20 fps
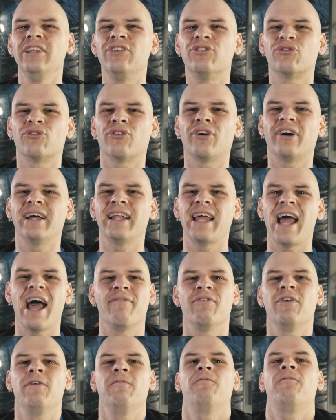tried
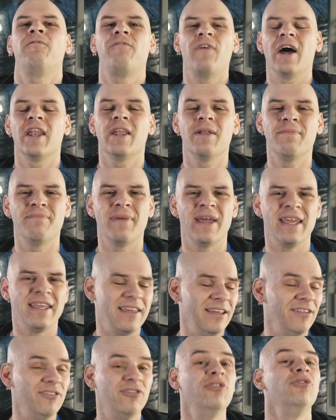having fun and
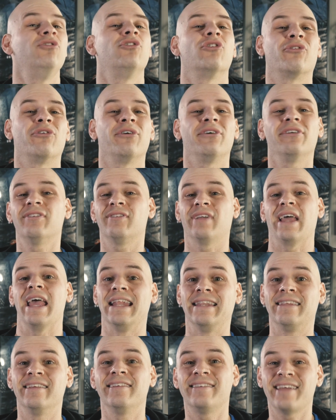making tutorials
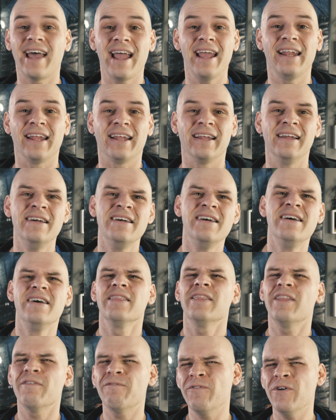entertaining.
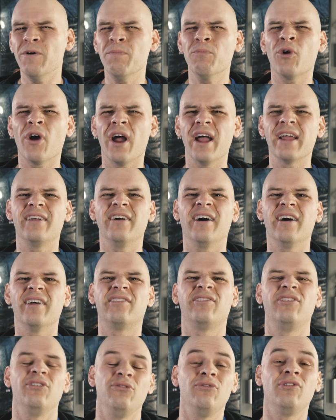The Filmwright guys
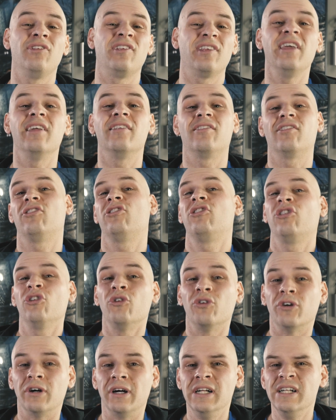do skits,
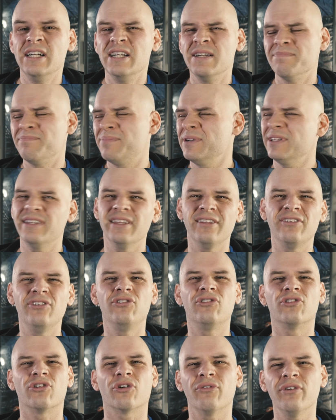sure, but their
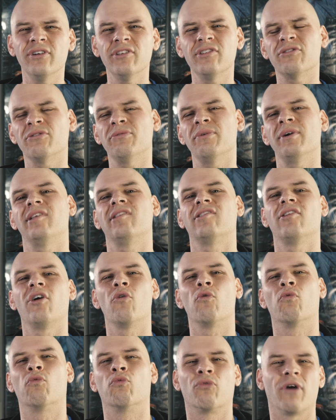tutorials are always
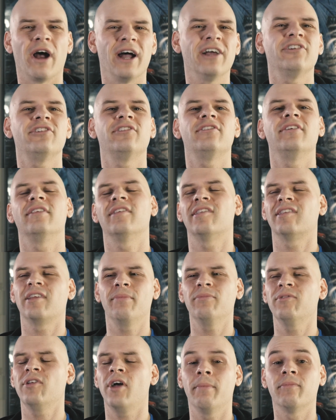so rushed and
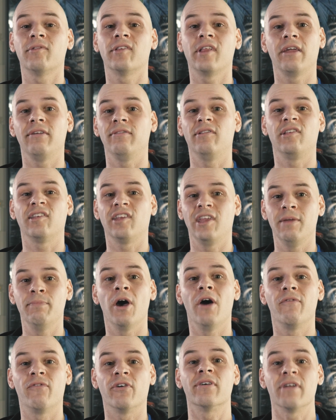sometimes they skim
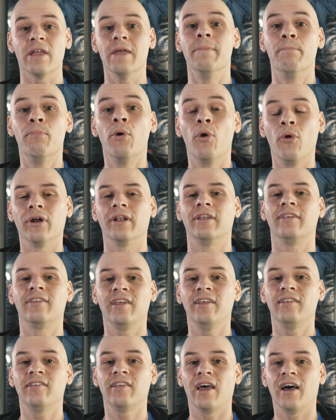over important
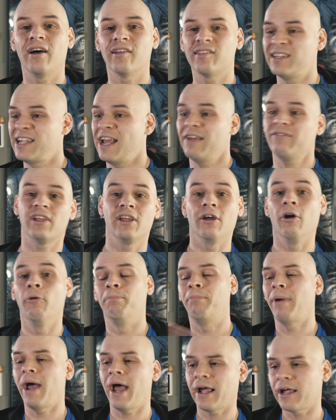details and you have to go
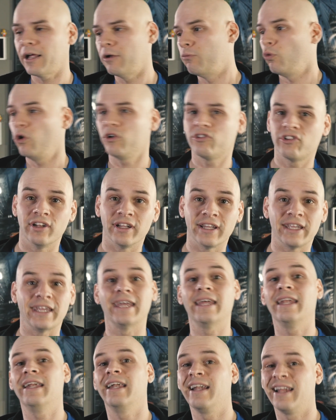back and watch it
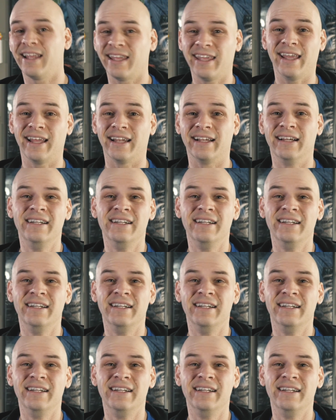again and again.